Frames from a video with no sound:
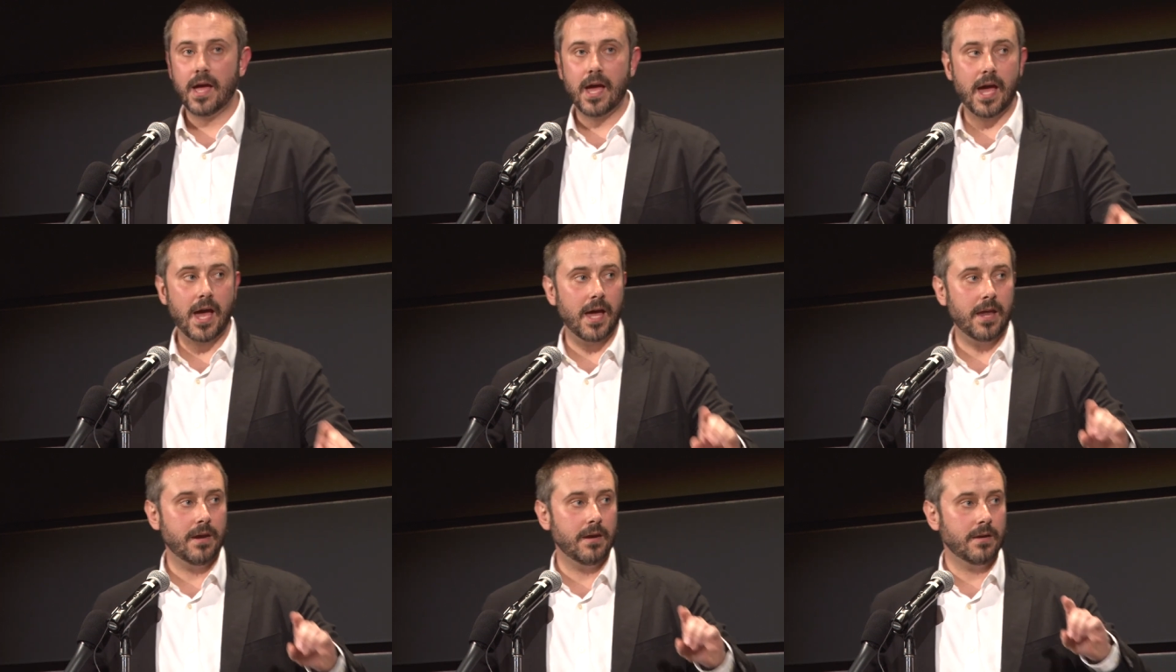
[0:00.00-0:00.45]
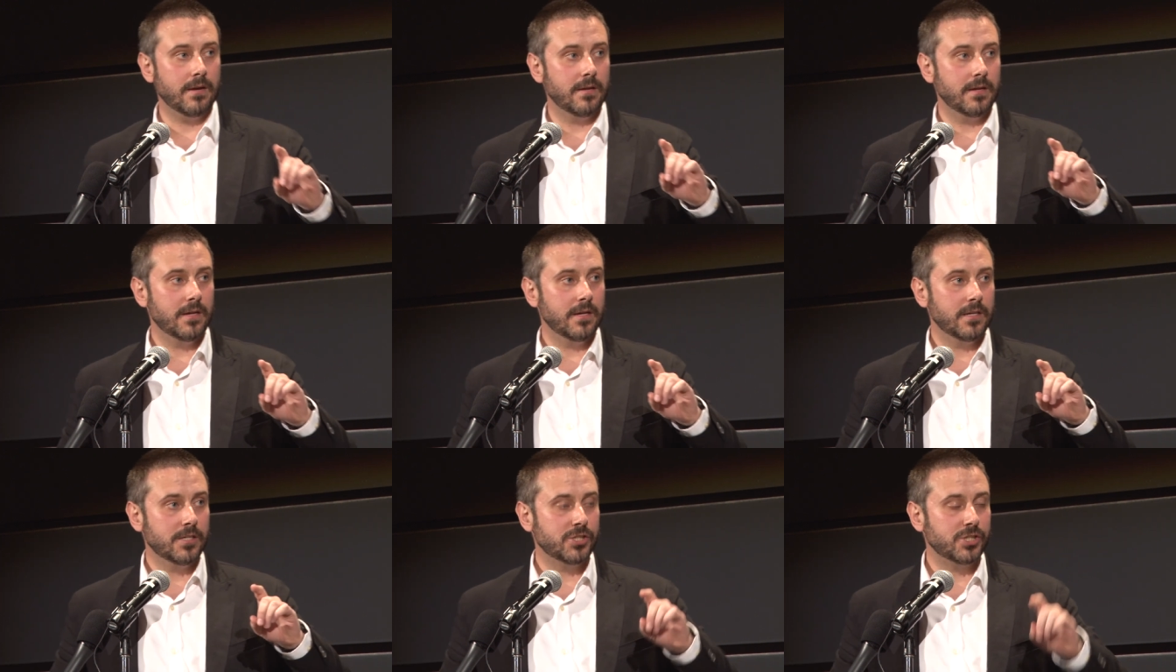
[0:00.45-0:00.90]
and
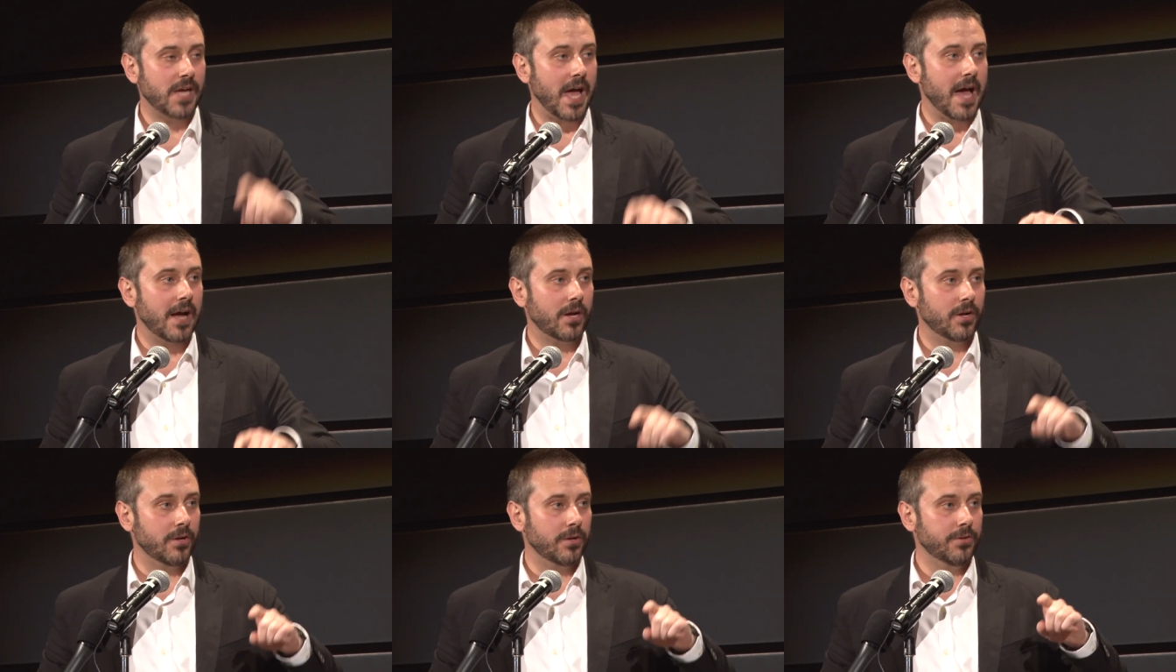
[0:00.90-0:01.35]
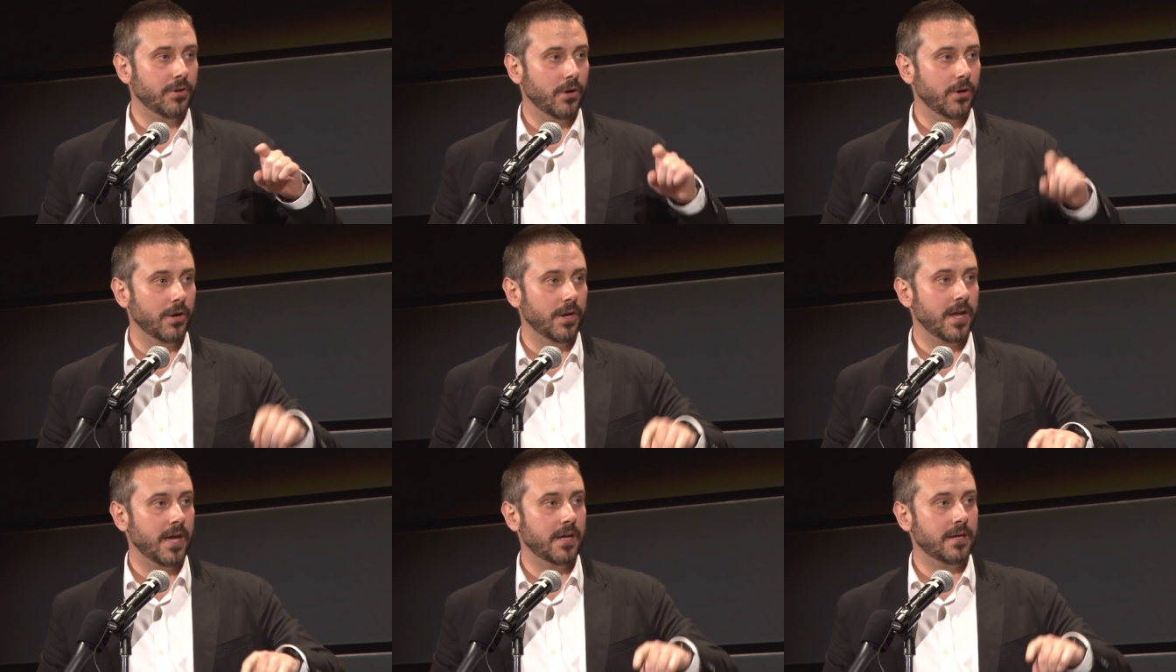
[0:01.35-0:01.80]
shackled,
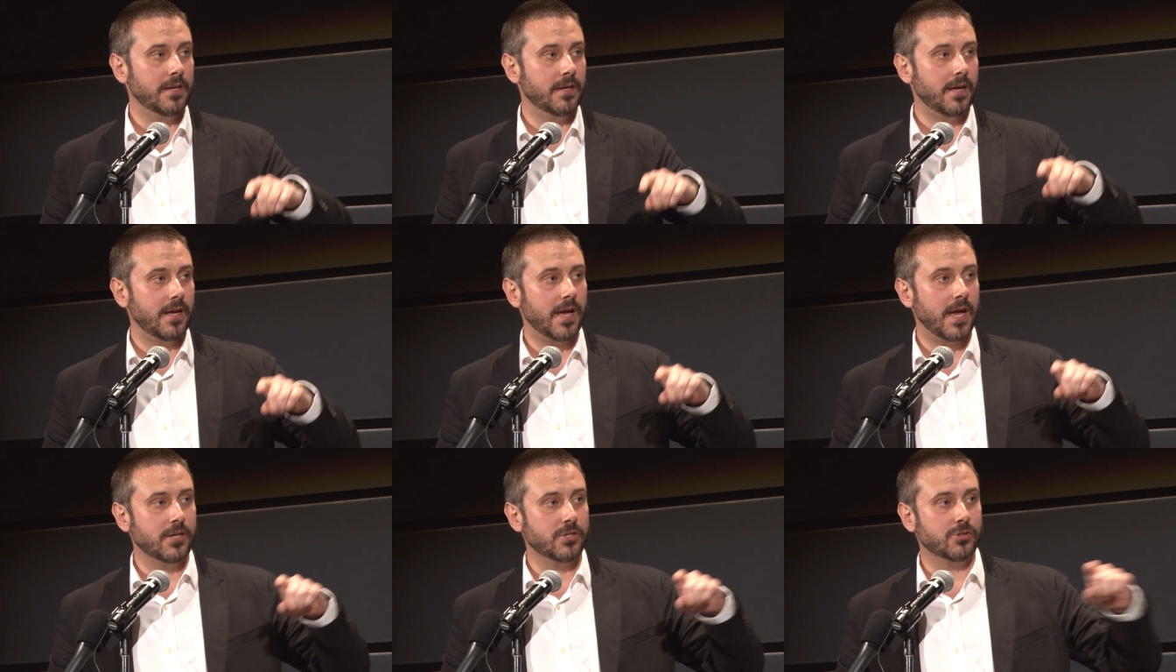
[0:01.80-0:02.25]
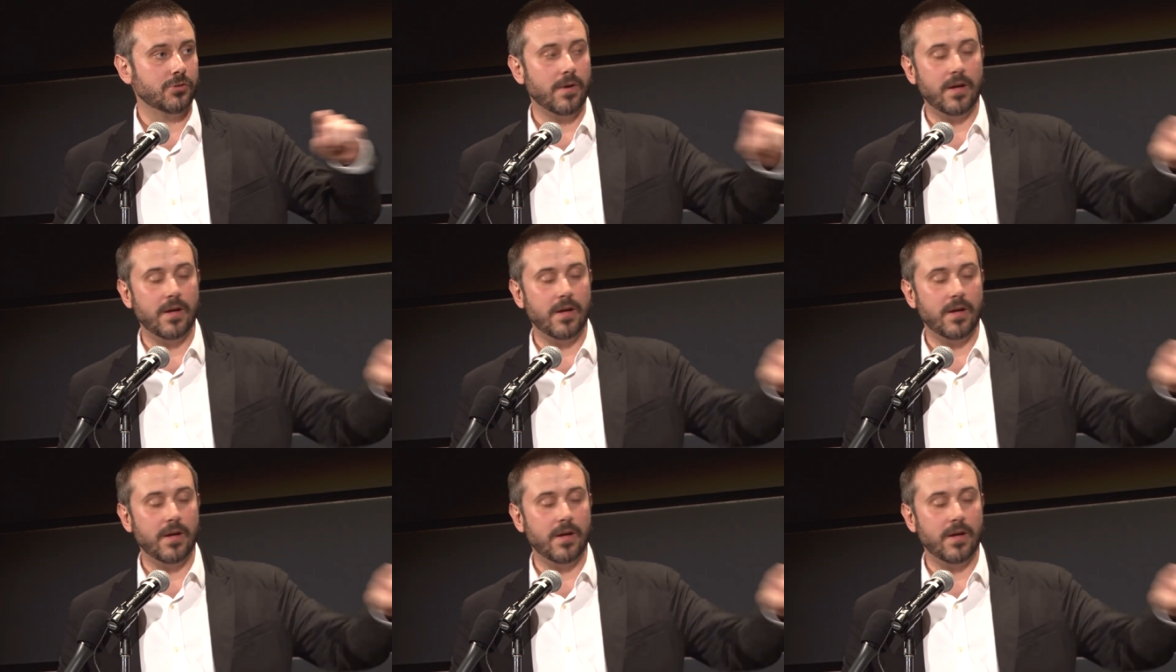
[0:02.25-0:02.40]
hooded, and